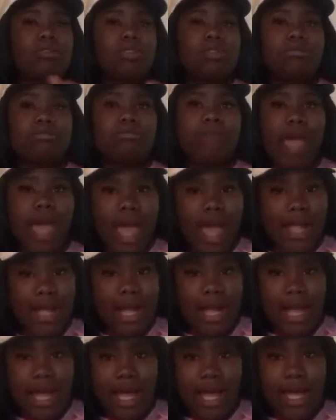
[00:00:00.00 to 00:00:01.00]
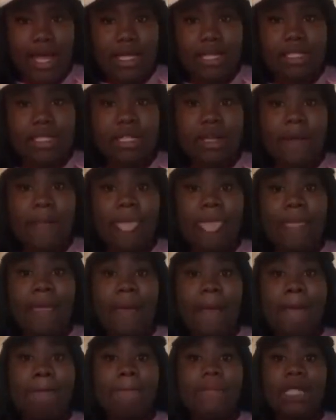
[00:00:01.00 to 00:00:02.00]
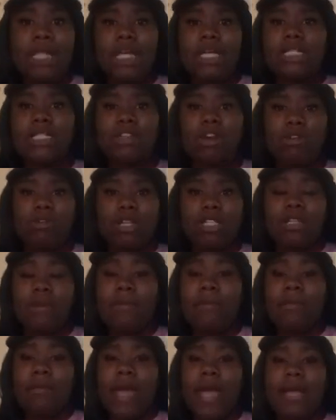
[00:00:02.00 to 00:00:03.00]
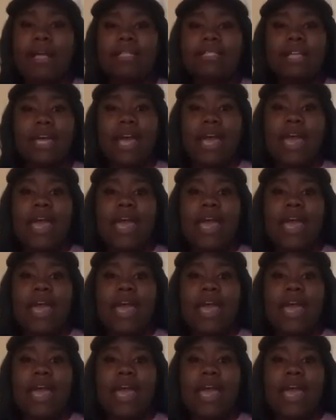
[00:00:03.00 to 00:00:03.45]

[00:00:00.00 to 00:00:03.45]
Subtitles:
mad, I guess. But there's no reason to be mad because